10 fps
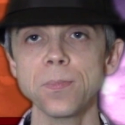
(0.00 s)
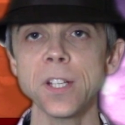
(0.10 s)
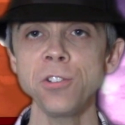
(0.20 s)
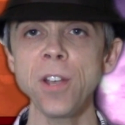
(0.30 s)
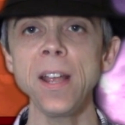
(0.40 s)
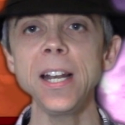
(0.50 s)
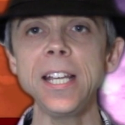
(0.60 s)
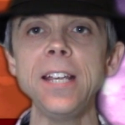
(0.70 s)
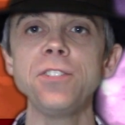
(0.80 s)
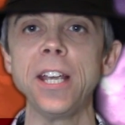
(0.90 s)
So that
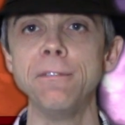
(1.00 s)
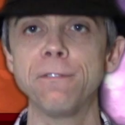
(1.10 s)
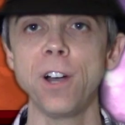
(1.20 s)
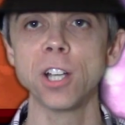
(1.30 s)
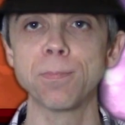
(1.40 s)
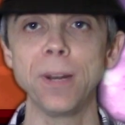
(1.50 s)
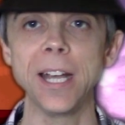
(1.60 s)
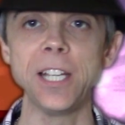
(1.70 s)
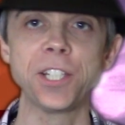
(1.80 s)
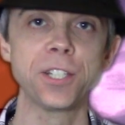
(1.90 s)
leaves in 1st
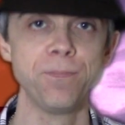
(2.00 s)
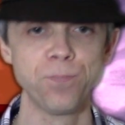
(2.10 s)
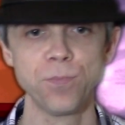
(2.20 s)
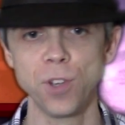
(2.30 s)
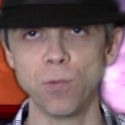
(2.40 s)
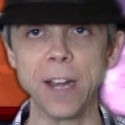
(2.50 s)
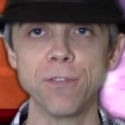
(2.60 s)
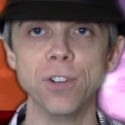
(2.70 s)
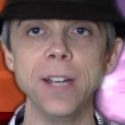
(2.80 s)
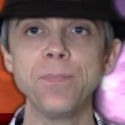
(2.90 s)
place,
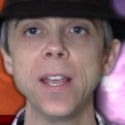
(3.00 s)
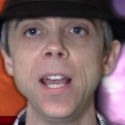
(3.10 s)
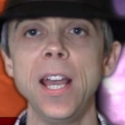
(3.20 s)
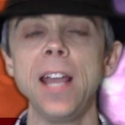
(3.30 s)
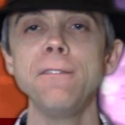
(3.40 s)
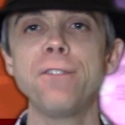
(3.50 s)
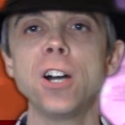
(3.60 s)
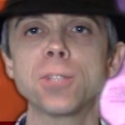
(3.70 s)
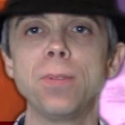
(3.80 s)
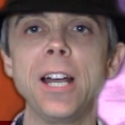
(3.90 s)
wait for it, in
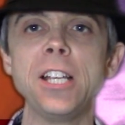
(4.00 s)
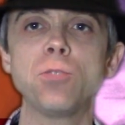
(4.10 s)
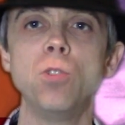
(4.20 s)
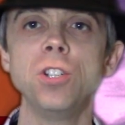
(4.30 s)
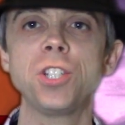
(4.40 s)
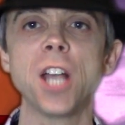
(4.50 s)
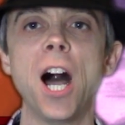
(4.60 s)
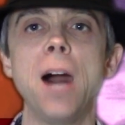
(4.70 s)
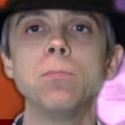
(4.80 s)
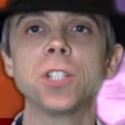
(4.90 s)
1st place was
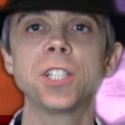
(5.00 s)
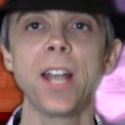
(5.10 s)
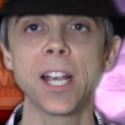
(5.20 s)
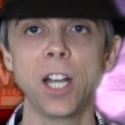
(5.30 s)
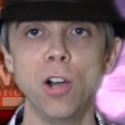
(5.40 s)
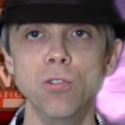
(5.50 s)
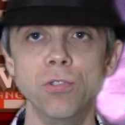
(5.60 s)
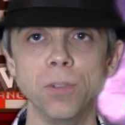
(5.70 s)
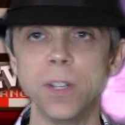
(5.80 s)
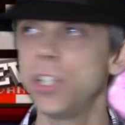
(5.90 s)

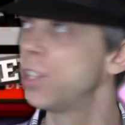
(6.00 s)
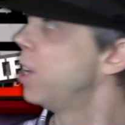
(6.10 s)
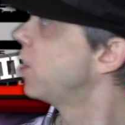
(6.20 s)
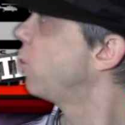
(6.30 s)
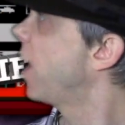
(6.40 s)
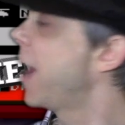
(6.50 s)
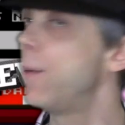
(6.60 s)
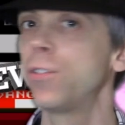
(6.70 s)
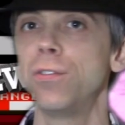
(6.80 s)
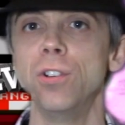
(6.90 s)
CYCLONE, which is quite
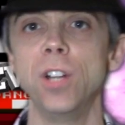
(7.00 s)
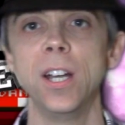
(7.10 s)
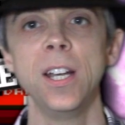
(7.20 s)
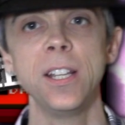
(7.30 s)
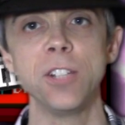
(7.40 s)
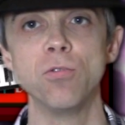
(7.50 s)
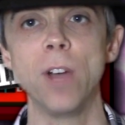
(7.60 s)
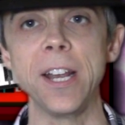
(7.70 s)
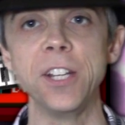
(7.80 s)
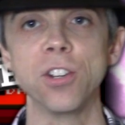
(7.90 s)
apt for this
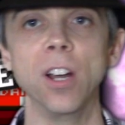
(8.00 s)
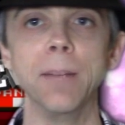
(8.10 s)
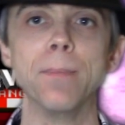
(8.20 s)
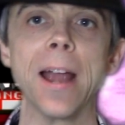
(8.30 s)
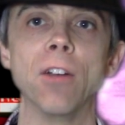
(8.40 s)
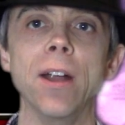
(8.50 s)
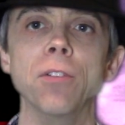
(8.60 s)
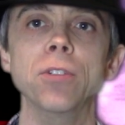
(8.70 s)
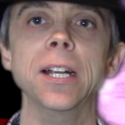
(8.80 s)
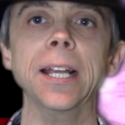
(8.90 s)
rainy sort of like
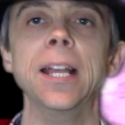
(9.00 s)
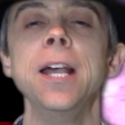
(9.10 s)
background really.